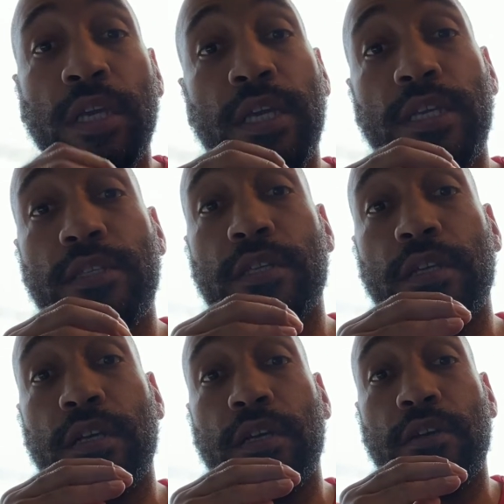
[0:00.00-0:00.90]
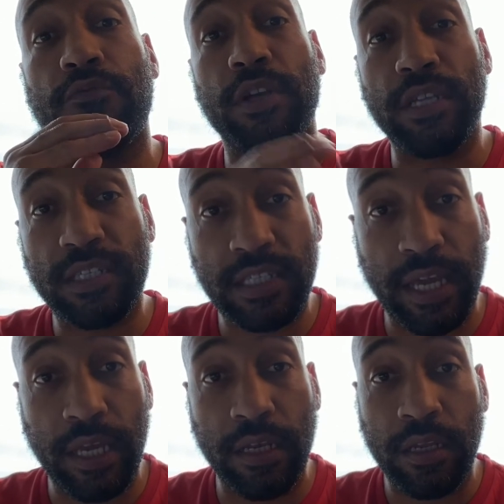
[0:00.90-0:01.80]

He's a real estate